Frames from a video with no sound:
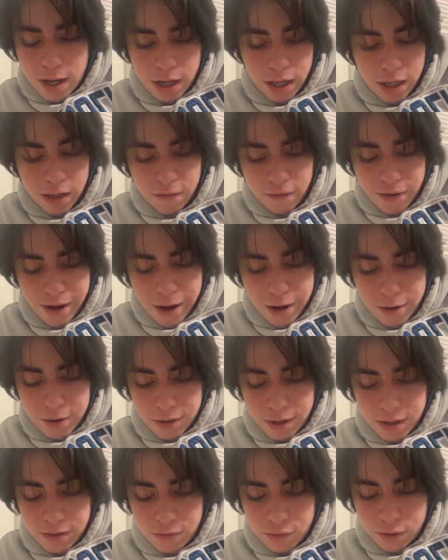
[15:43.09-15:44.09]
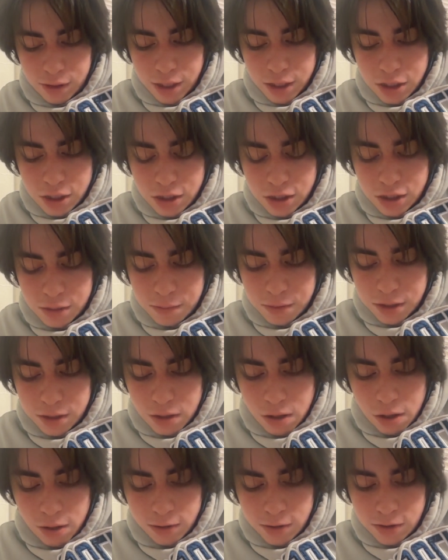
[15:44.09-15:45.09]
in a variety of relationships and
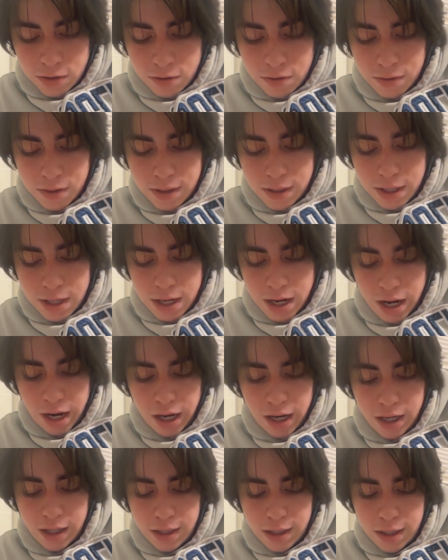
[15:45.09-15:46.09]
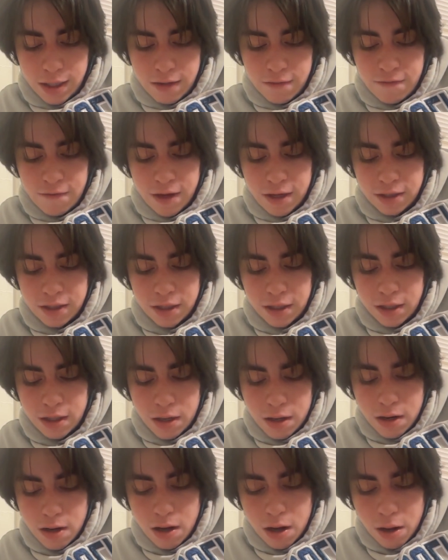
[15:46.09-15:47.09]
also in an aid in affecting
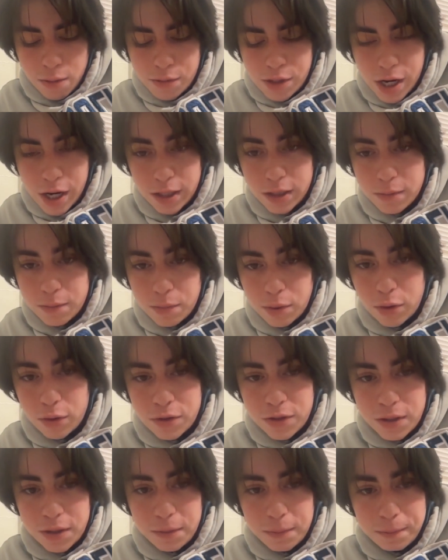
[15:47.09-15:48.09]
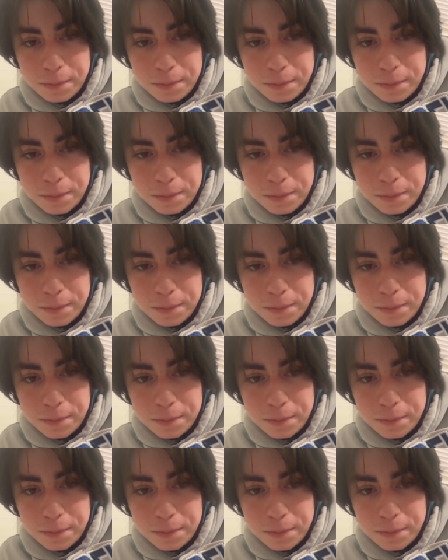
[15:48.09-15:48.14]
an object, person.